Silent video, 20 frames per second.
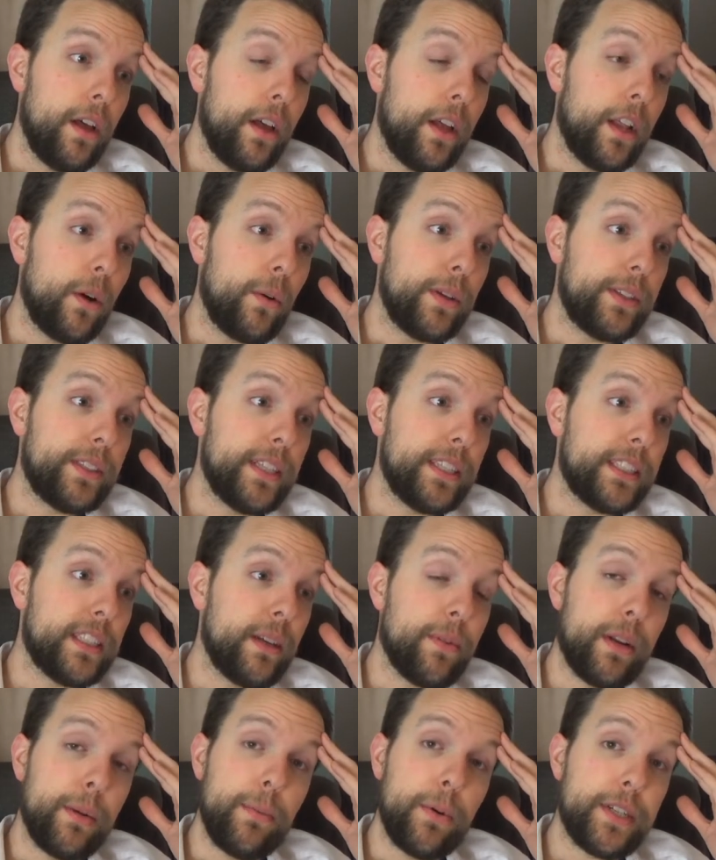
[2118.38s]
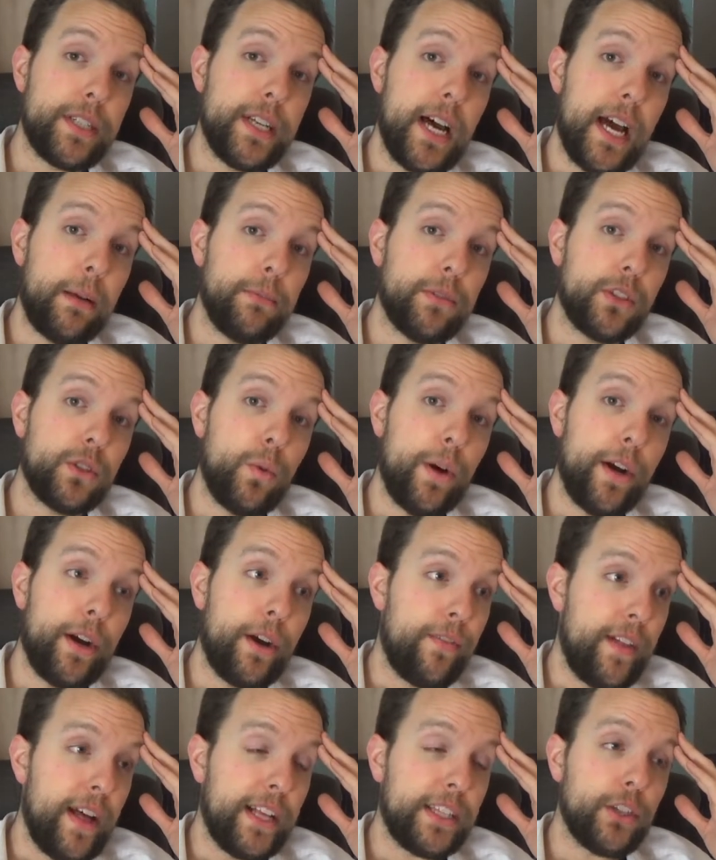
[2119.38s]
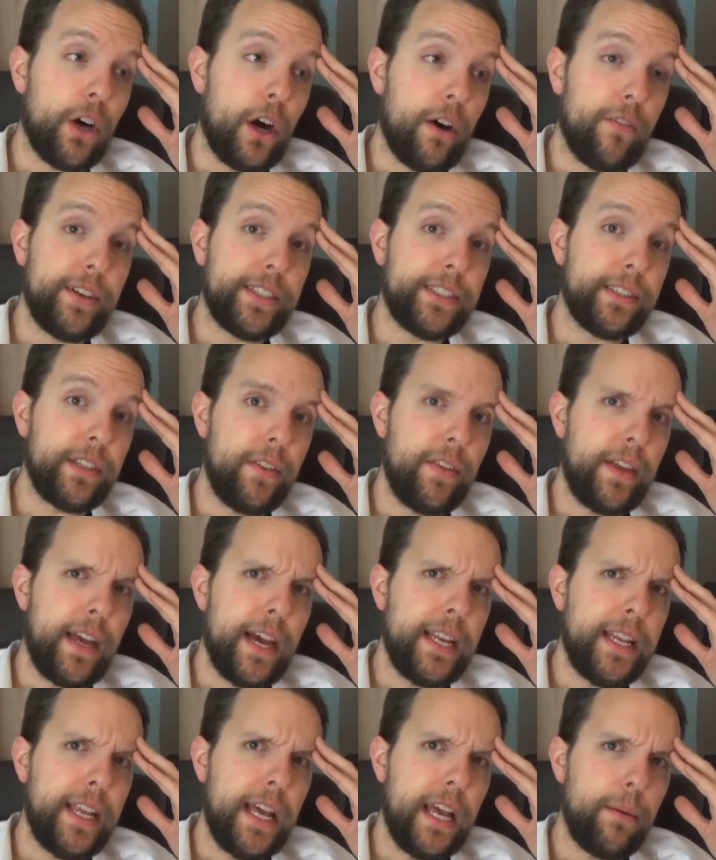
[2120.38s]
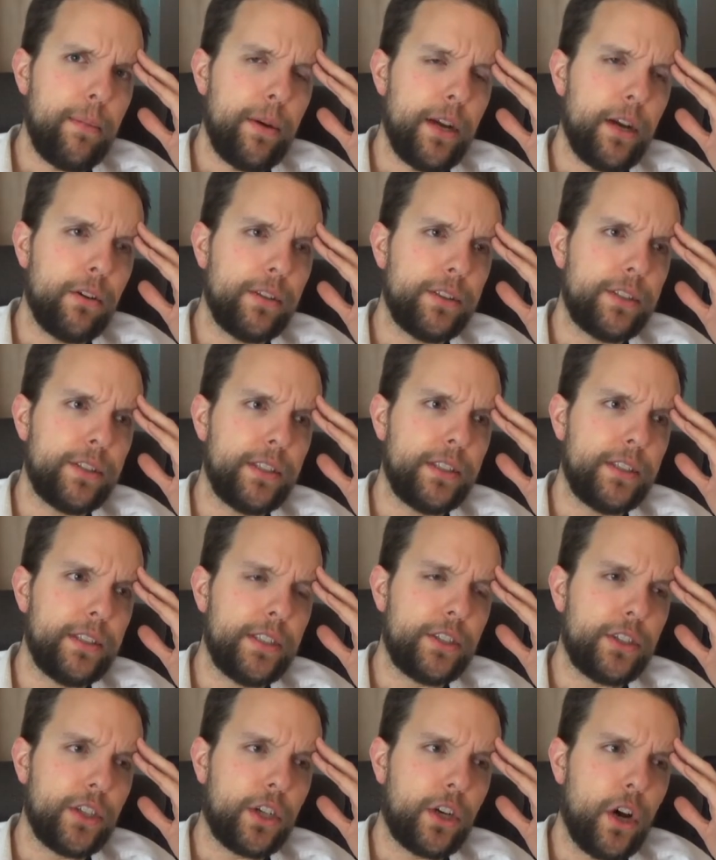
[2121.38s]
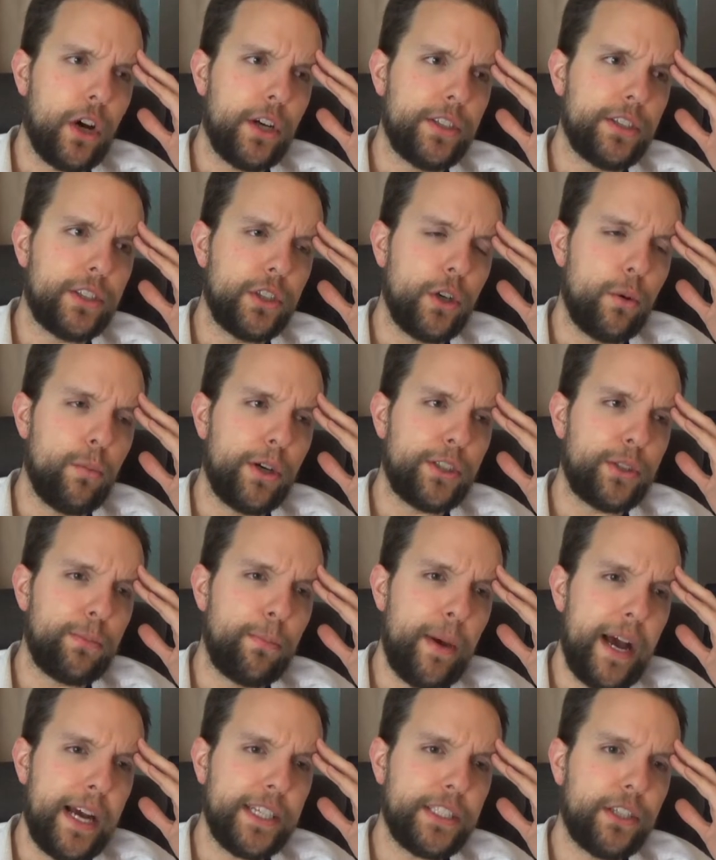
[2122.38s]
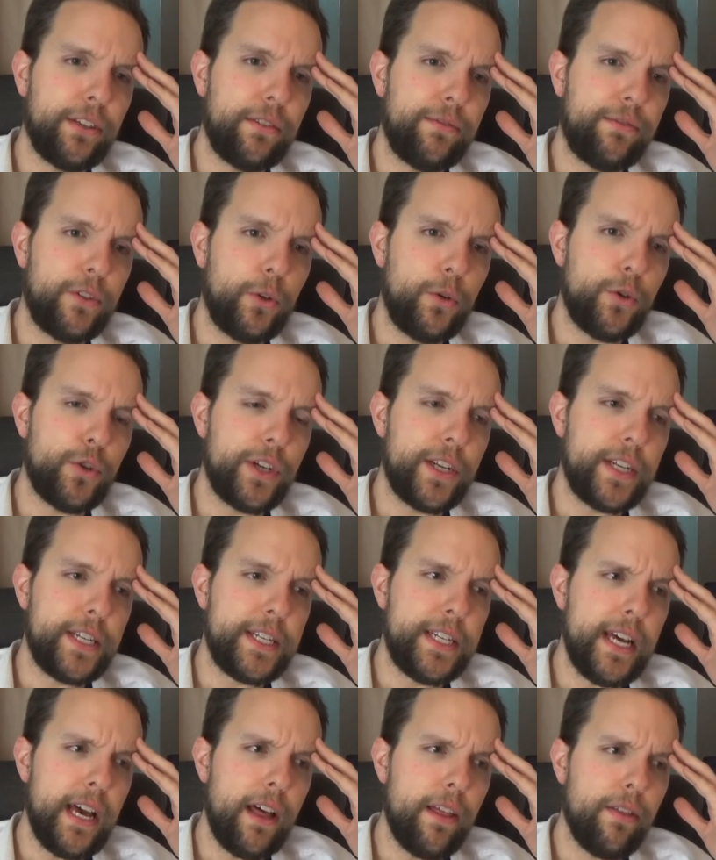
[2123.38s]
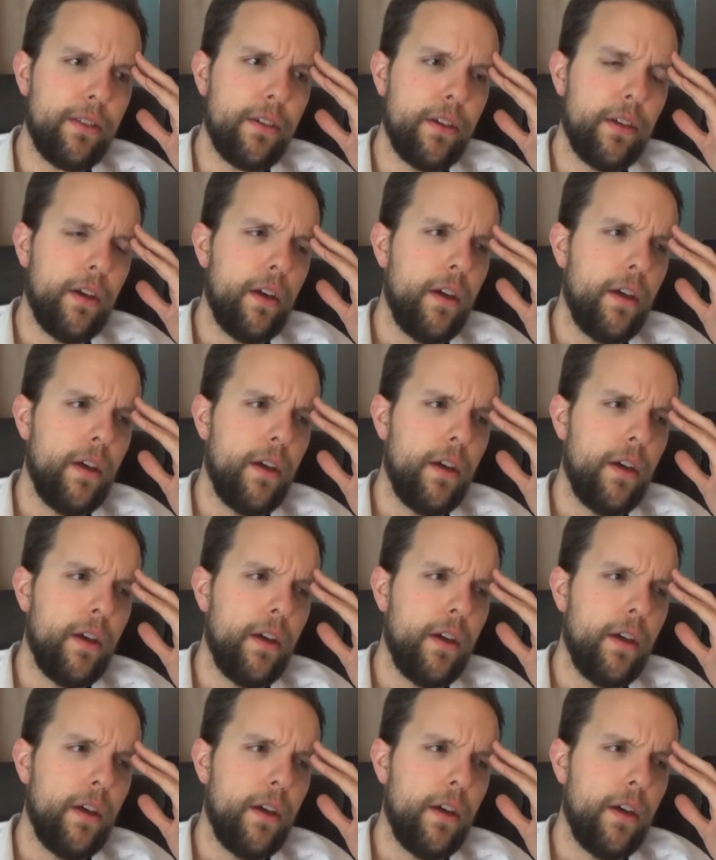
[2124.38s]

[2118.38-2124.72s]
it says something about Times Square, and that's obviously the end game here is to cause so much mass confusion and death